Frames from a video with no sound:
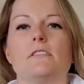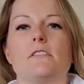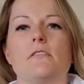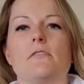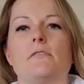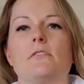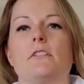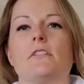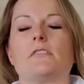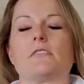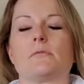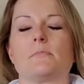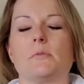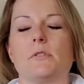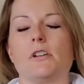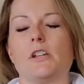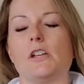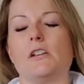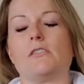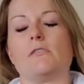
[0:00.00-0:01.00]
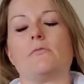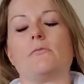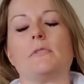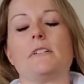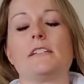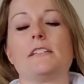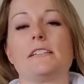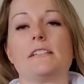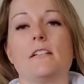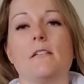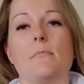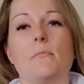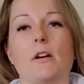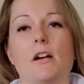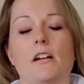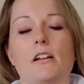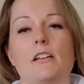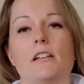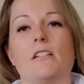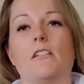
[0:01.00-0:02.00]
So there's a pretty good resale
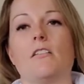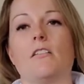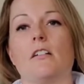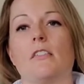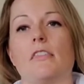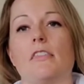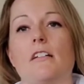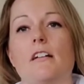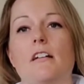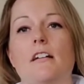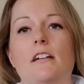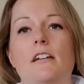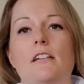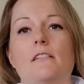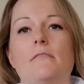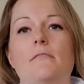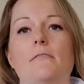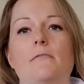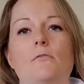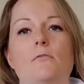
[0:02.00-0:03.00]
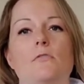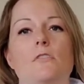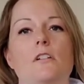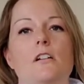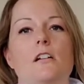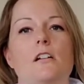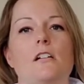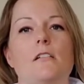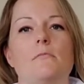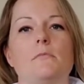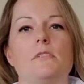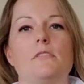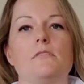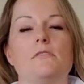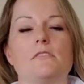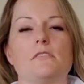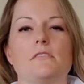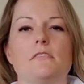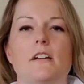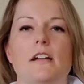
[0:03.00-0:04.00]
market online for
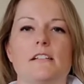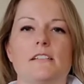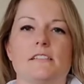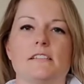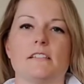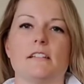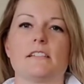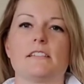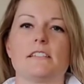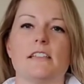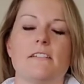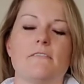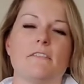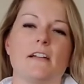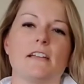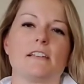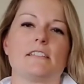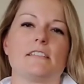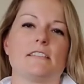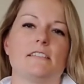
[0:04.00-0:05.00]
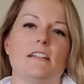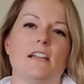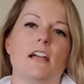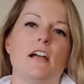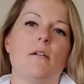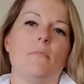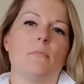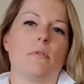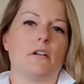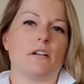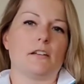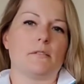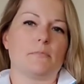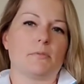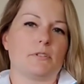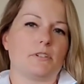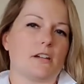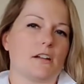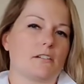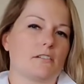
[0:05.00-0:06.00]
used, I say vest, body
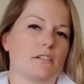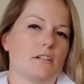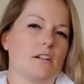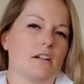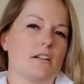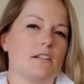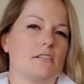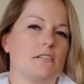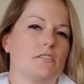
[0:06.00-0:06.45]
protector